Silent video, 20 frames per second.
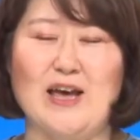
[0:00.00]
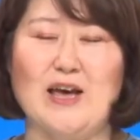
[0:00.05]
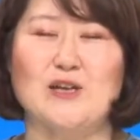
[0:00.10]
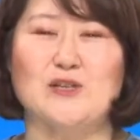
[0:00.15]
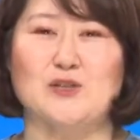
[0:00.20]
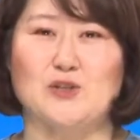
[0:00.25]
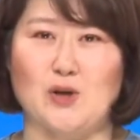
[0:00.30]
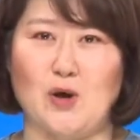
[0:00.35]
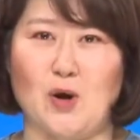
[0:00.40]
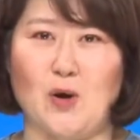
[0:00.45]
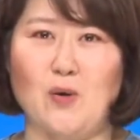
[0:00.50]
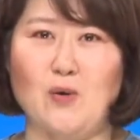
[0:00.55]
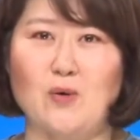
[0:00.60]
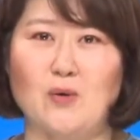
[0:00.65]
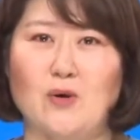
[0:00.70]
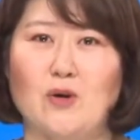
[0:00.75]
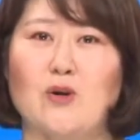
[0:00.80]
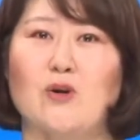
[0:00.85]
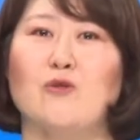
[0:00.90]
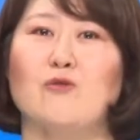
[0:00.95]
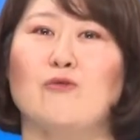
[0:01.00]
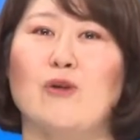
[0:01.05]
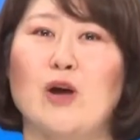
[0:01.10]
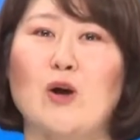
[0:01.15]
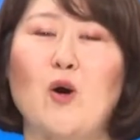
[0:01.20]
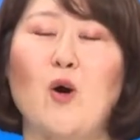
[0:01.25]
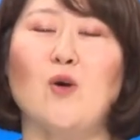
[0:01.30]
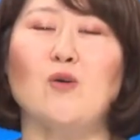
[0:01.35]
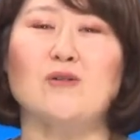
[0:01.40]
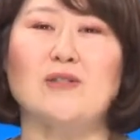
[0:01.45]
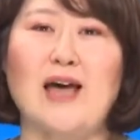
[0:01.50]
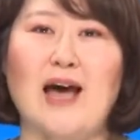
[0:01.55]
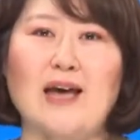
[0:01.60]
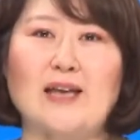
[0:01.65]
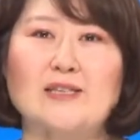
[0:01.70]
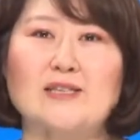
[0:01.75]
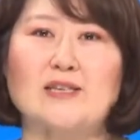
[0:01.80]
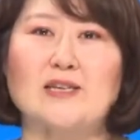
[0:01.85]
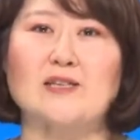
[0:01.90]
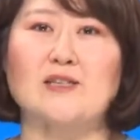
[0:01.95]
So
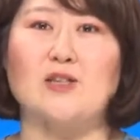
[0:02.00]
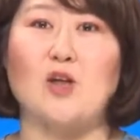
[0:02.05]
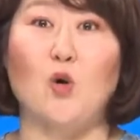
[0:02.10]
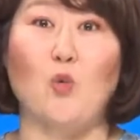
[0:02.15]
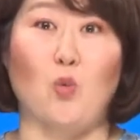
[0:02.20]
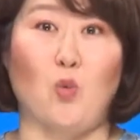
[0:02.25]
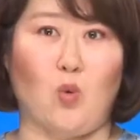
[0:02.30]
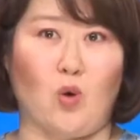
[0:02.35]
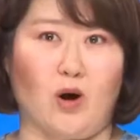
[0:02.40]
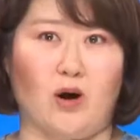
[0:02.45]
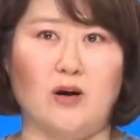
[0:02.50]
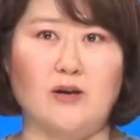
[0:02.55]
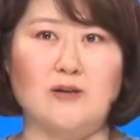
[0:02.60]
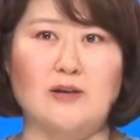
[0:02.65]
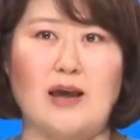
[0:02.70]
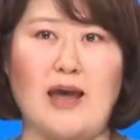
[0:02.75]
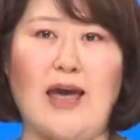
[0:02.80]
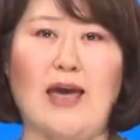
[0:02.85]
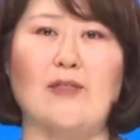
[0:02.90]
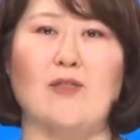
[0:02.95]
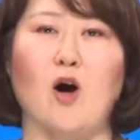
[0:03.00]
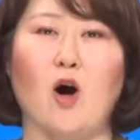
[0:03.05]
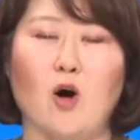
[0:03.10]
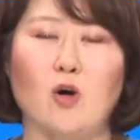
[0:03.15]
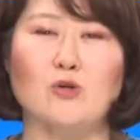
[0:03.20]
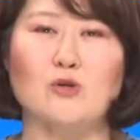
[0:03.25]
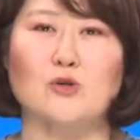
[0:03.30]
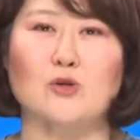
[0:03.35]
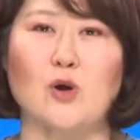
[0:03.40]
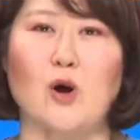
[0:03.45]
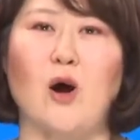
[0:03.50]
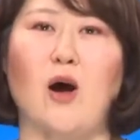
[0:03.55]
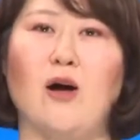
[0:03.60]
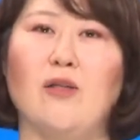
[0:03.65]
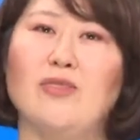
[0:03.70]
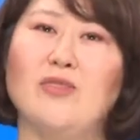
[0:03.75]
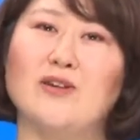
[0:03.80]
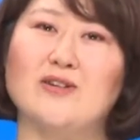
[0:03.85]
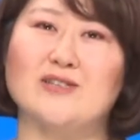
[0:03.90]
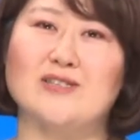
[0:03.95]
recognizing the word and also
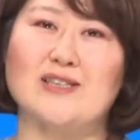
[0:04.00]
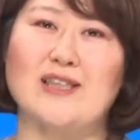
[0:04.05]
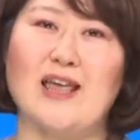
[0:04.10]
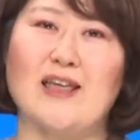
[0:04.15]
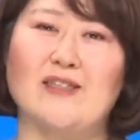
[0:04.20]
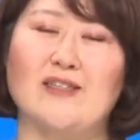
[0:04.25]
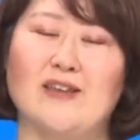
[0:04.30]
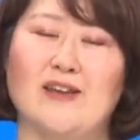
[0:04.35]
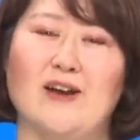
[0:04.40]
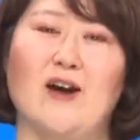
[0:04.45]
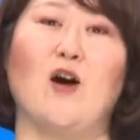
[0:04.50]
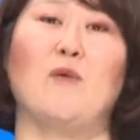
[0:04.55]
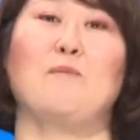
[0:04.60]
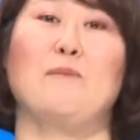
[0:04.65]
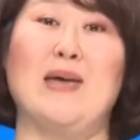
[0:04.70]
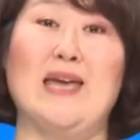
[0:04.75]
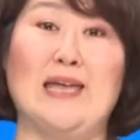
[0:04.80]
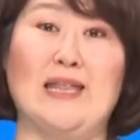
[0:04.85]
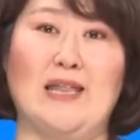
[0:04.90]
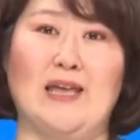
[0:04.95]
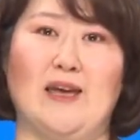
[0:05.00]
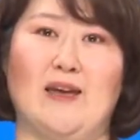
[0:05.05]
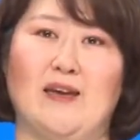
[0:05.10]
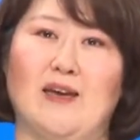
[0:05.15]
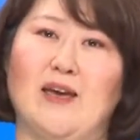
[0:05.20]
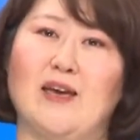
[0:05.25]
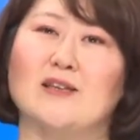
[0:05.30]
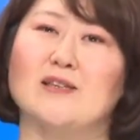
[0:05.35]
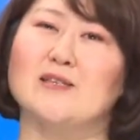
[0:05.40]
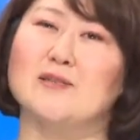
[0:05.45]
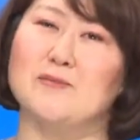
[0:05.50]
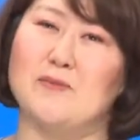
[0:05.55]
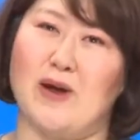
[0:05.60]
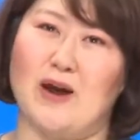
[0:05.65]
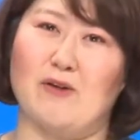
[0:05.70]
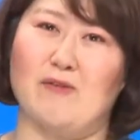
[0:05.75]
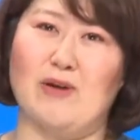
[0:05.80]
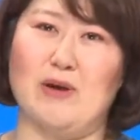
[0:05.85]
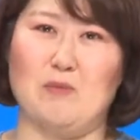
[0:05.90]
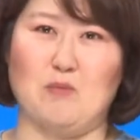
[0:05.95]
understanding a meaning is
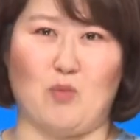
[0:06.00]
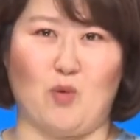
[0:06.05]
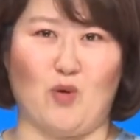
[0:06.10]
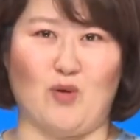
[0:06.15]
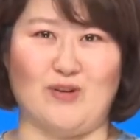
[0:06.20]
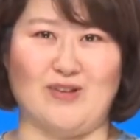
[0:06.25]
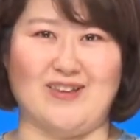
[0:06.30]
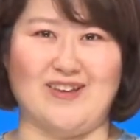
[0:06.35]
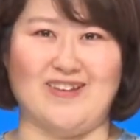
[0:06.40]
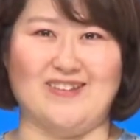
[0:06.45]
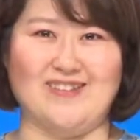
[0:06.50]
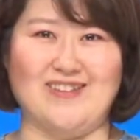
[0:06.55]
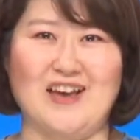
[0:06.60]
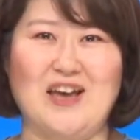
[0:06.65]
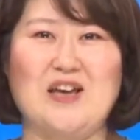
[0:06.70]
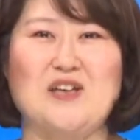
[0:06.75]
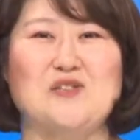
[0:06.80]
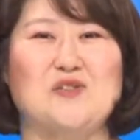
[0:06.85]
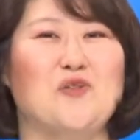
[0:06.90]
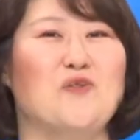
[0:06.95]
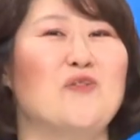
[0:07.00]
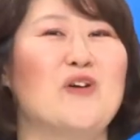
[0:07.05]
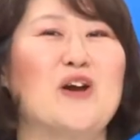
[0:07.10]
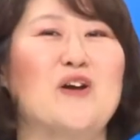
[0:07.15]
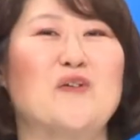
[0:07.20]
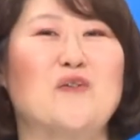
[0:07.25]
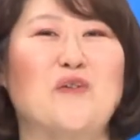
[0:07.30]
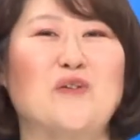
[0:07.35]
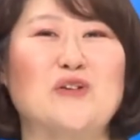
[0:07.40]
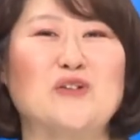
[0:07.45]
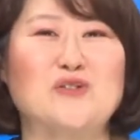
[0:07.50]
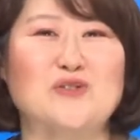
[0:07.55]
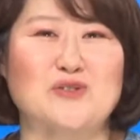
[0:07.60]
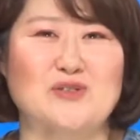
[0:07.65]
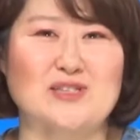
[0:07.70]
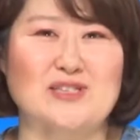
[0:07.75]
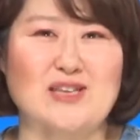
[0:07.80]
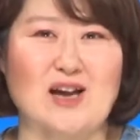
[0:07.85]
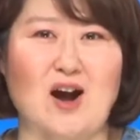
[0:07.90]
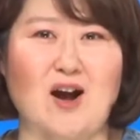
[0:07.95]
very important. So we are going to
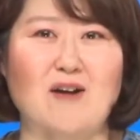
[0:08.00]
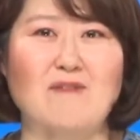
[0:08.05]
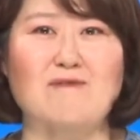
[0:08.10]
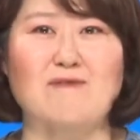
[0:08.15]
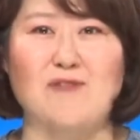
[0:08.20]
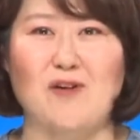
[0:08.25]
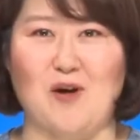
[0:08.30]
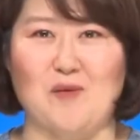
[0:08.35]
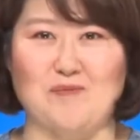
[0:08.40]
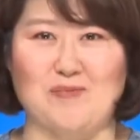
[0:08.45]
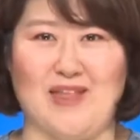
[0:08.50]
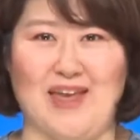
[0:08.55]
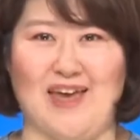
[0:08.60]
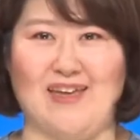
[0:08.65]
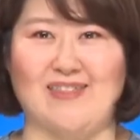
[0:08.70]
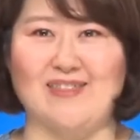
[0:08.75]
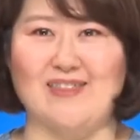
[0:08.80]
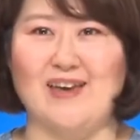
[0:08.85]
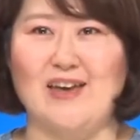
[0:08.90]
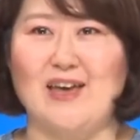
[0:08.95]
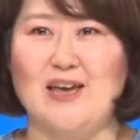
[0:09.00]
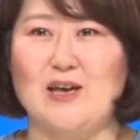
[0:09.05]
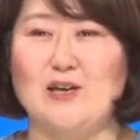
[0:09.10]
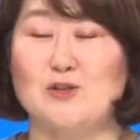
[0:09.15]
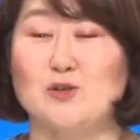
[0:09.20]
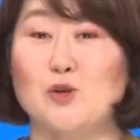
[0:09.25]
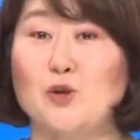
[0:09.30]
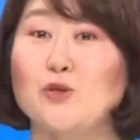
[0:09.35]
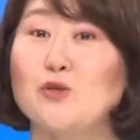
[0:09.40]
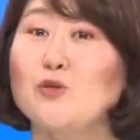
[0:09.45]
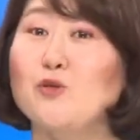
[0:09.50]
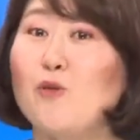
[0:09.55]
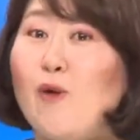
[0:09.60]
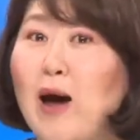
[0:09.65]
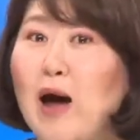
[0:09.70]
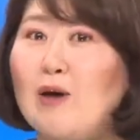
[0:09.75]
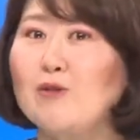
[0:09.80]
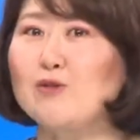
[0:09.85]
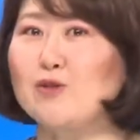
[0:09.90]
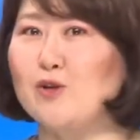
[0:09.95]
start from that. So
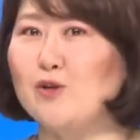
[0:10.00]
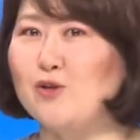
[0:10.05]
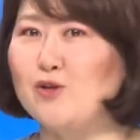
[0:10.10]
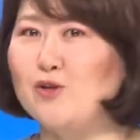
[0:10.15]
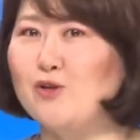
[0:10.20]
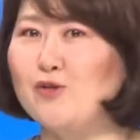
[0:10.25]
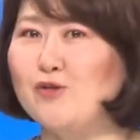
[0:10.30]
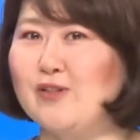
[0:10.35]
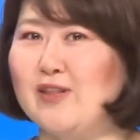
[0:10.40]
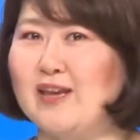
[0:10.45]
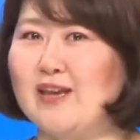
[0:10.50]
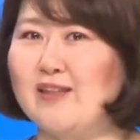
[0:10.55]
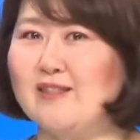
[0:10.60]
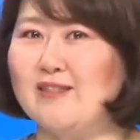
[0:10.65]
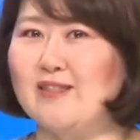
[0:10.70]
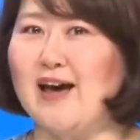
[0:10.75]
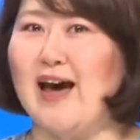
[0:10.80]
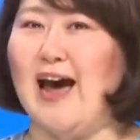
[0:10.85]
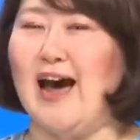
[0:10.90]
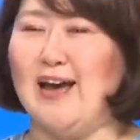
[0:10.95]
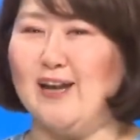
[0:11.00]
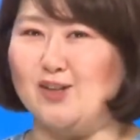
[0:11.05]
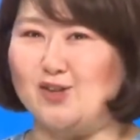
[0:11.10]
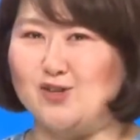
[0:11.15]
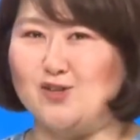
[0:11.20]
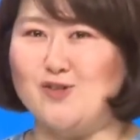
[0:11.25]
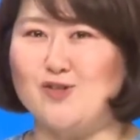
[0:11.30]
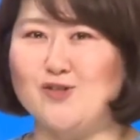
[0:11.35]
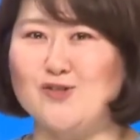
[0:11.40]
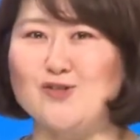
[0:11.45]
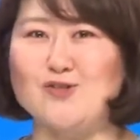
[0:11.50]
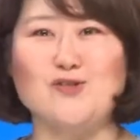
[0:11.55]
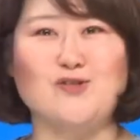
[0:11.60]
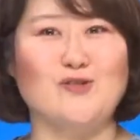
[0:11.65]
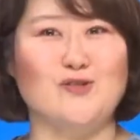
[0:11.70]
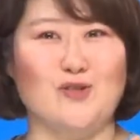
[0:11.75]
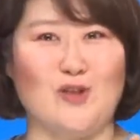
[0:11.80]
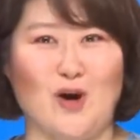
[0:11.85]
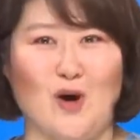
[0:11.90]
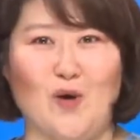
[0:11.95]
throughout the unit, I do
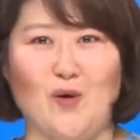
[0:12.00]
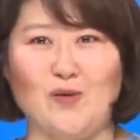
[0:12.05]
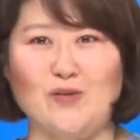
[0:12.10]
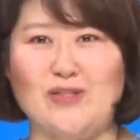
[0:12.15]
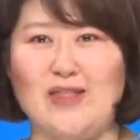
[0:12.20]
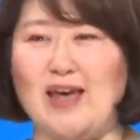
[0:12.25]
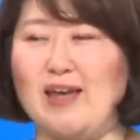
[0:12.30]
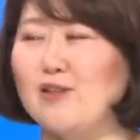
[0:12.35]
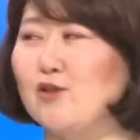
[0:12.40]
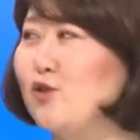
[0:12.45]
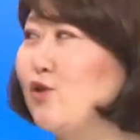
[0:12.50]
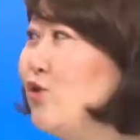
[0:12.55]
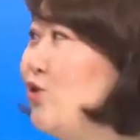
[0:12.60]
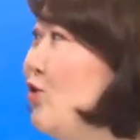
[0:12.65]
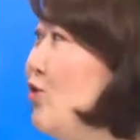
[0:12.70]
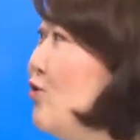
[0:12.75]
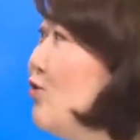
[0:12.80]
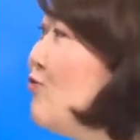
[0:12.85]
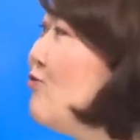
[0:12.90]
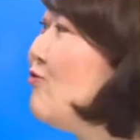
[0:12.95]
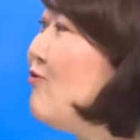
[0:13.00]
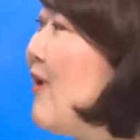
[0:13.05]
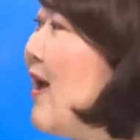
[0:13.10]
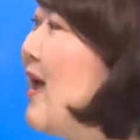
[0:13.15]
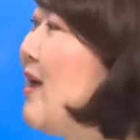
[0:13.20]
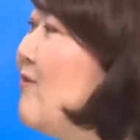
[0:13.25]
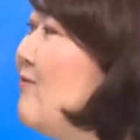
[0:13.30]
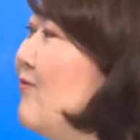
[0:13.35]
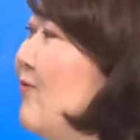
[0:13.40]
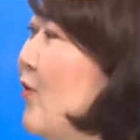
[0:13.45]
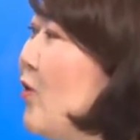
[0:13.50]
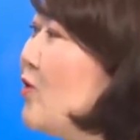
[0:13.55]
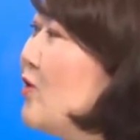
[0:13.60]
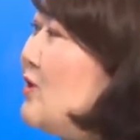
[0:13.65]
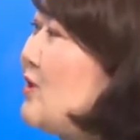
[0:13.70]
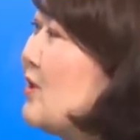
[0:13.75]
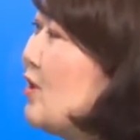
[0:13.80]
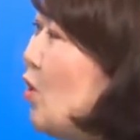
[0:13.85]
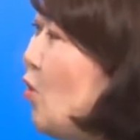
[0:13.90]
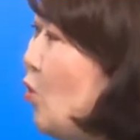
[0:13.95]
know that you
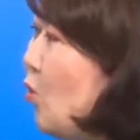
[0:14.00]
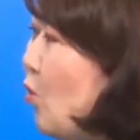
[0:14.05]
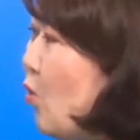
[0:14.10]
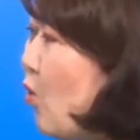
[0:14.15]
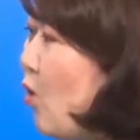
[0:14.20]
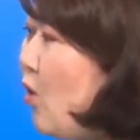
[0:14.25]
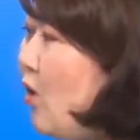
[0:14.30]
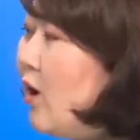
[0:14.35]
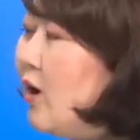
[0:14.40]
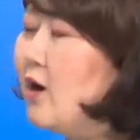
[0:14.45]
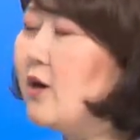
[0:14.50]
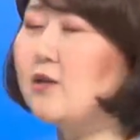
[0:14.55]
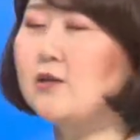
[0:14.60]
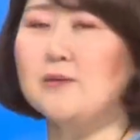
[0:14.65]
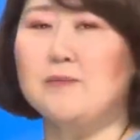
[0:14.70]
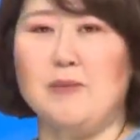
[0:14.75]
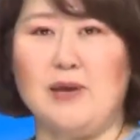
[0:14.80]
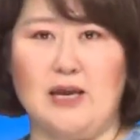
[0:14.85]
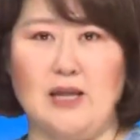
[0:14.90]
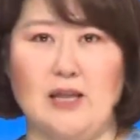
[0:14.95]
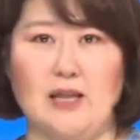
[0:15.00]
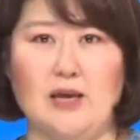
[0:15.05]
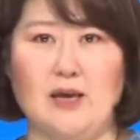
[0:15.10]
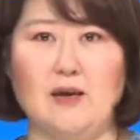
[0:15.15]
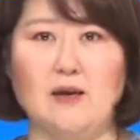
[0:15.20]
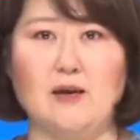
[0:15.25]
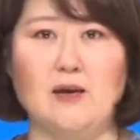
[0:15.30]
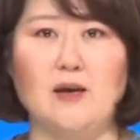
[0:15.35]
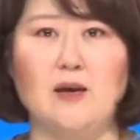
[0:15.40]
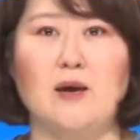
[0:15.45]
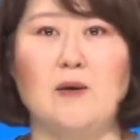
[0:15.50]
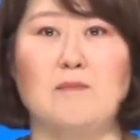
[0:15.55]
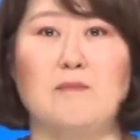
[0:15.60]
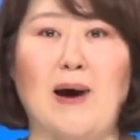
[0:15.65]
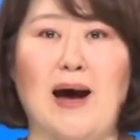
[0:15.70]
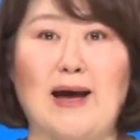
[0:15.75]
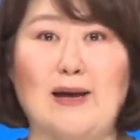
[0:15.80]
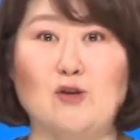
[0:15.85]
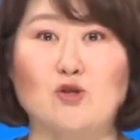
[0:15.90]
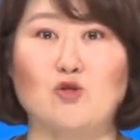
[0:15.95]
reinforce the word meaning
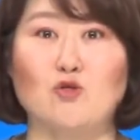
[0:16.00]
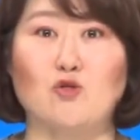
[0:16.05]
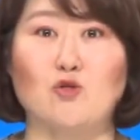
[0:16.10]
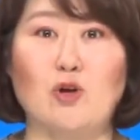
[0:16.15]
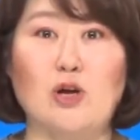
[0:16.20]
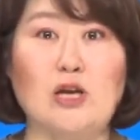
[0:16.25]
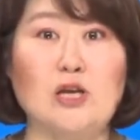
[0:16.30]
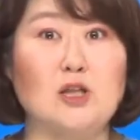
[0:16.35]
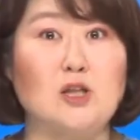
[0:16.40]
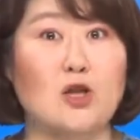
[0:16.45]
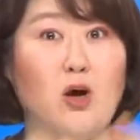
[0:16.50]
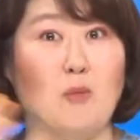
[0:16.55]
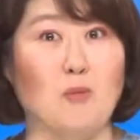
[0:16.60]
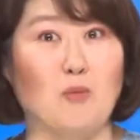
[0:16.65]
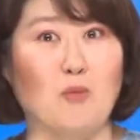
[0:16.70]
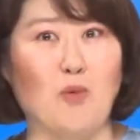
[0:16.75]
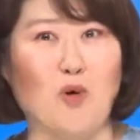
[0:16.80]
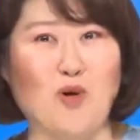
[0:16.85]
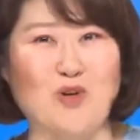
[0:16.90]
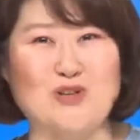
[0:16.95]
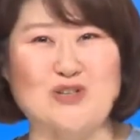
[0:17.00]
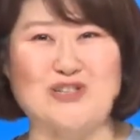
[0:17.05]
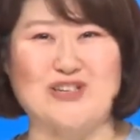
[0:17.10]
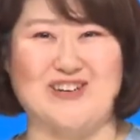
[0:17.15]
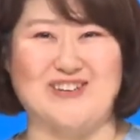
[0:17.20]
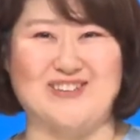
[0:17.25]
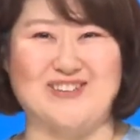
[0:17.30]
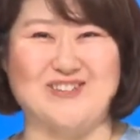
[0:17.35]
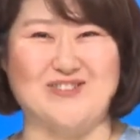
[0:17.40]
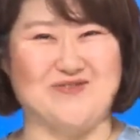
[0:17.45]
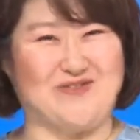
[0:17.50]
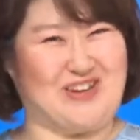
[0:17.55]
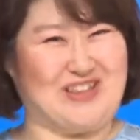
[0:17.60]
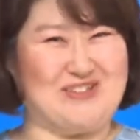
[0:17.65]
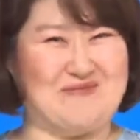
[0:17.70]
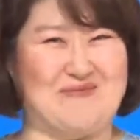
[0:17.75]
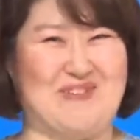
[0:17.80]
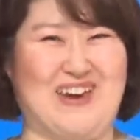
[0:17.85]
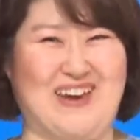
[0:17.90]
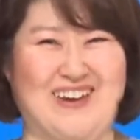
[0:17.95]
by doing the motions with
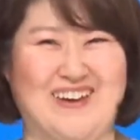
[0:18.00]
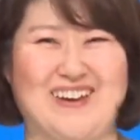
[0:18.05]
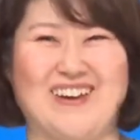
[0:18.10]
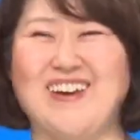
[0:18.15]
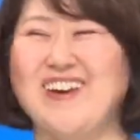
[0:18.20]
me.